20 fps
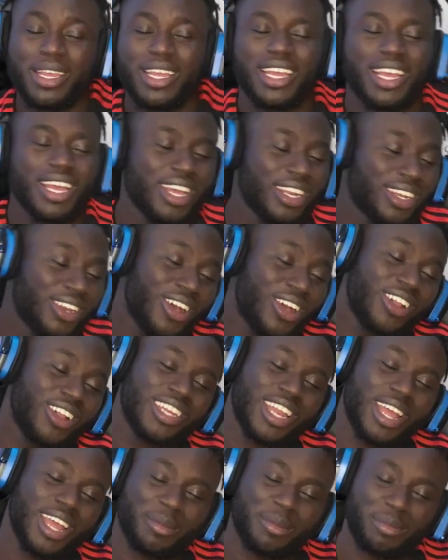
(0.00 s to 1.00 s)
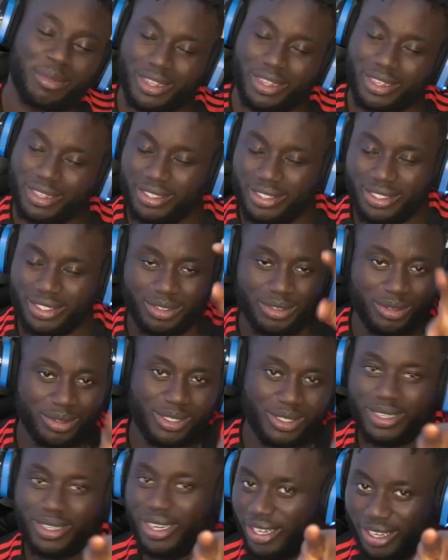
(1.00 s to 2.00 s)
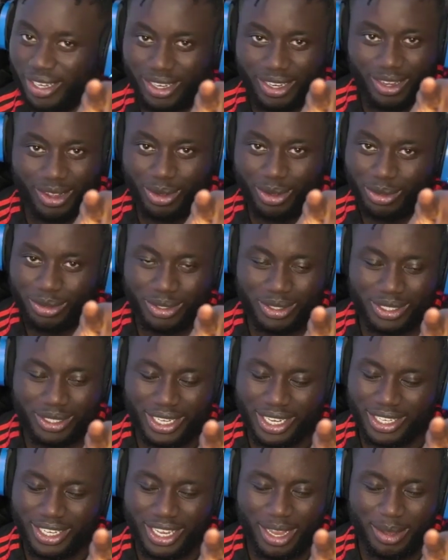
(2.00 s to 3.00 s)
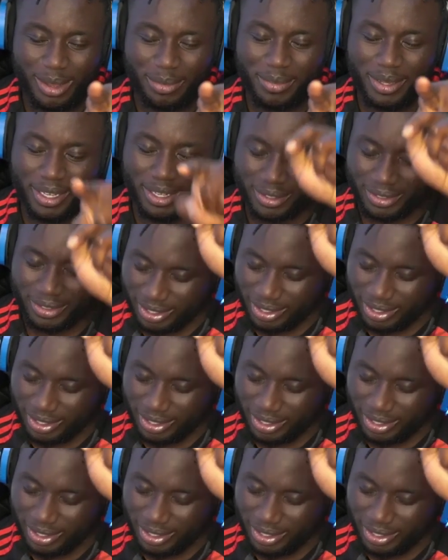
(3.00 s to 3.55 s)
and all that, because go to 10K, man.